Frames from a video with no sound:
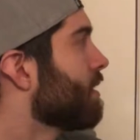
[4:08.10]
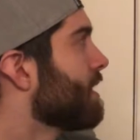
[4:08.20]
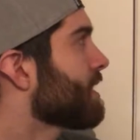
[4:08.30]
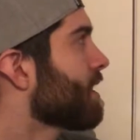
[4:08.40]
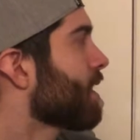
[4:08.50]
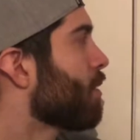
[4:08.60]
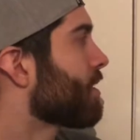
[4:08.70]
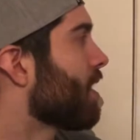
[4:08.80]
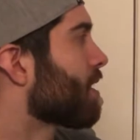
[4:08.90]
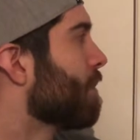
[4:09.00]
Next thing I want
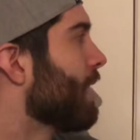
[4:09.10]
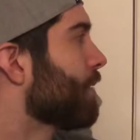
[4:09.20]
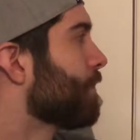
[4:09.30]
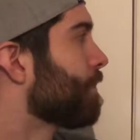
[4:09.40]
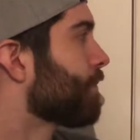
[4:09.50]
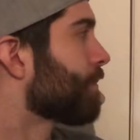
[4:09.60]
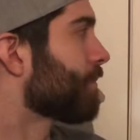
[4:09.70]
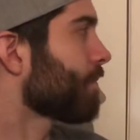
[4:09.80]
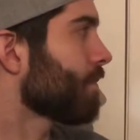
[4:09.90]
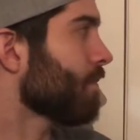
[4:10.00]
to talk about.
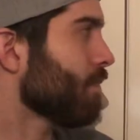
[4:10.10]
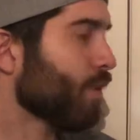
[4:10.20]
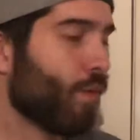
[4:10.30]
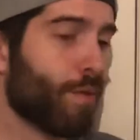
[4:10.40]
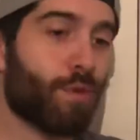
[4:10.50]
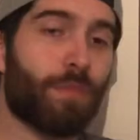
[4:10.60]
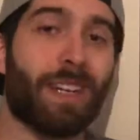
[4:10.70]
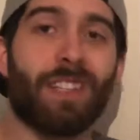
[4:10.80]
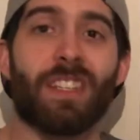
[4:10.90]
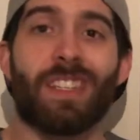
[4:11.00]
With
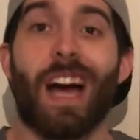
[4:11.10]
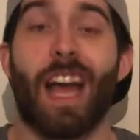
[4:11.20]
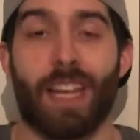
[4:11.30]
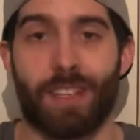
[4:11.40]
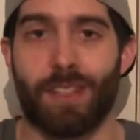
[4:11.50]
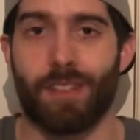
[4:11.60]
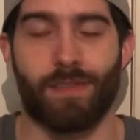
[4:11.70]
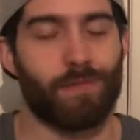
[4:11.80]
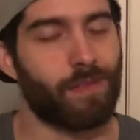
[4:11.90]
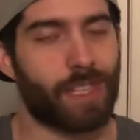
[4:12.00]
respect to diet,
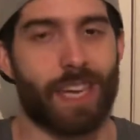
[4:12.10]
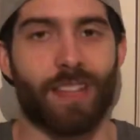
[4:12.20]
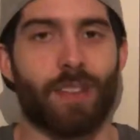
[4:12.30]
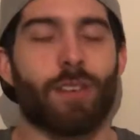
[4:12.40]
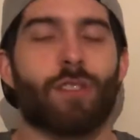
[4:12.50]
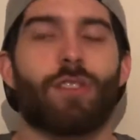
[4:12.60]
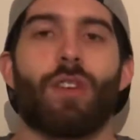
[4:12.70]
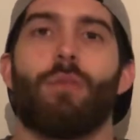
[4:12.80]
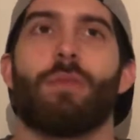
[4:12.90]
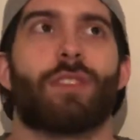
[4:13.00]
again, there is
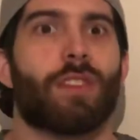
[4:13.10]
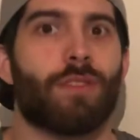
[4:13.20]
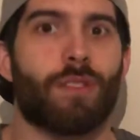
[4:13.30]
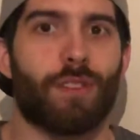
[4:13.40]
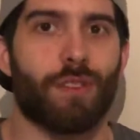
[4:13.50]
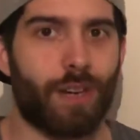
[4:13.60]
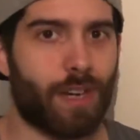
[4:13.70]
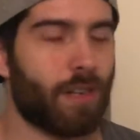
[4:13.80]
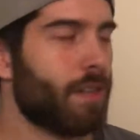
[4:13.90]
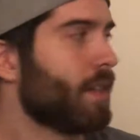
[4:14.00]
so much that you could do
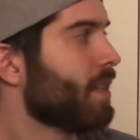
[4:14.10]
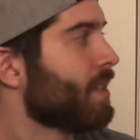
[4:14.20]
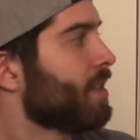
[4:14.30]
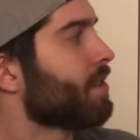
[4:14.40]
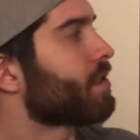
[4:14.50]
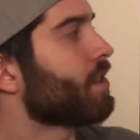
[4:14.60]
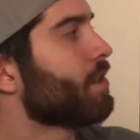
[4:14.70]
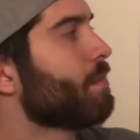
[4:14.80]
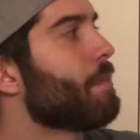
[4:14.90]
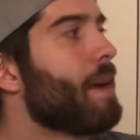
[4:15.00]
here. There's a
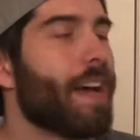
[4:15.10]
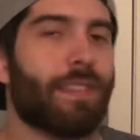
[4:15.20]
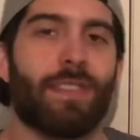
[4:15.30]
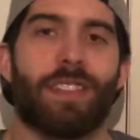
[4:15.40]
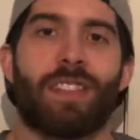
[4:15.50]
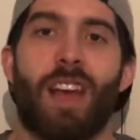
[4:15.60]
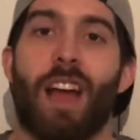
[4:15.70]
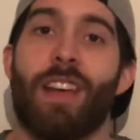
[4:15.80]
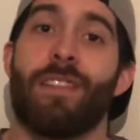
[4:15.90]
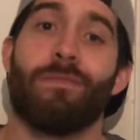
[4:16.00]
little bit of math on this
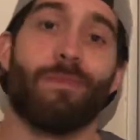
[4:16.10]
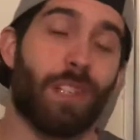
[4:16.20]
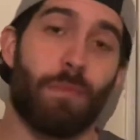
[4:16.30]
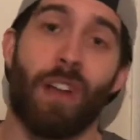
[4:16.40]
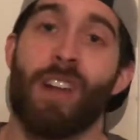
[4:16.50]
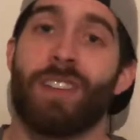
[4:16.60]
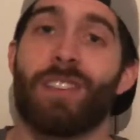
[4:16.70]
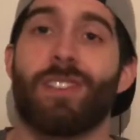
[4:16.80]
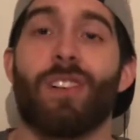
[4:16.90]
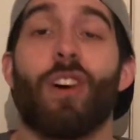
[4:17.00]
side, and to be
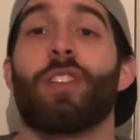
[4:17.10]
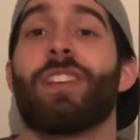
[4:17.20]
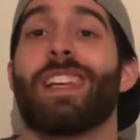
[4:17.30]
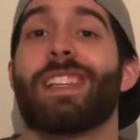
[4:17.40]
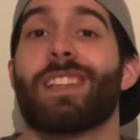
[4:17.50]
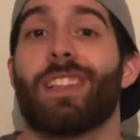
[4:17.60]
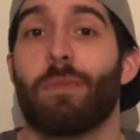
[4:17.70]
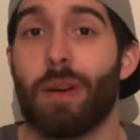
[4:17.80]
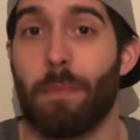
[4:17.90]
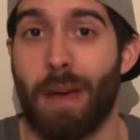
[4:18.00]
honest, all you need is a little
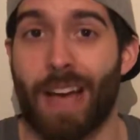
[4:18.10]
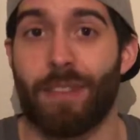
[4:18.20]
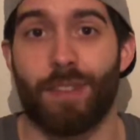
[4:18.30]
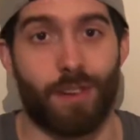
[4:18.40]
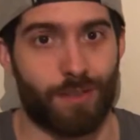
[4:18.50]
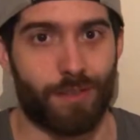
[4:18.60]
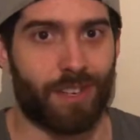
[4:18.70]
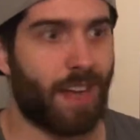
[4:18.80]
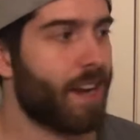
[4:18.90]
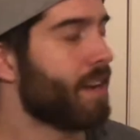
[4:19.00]
bit of math on your
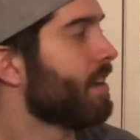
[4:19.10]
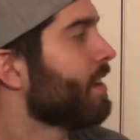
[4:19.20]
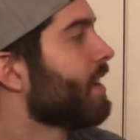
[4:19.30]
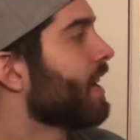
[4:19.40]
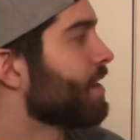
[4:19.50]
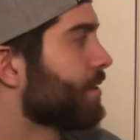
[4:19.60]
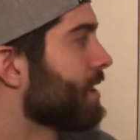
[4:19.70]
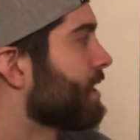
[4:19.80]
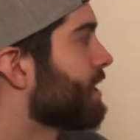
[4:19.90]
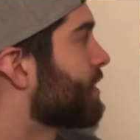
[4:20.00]
side, and you can
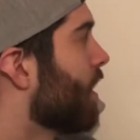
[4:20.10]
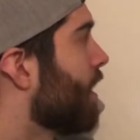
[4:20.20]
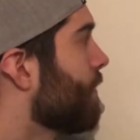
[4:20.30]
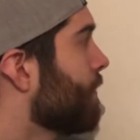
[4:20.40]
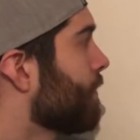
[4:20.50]
get this done.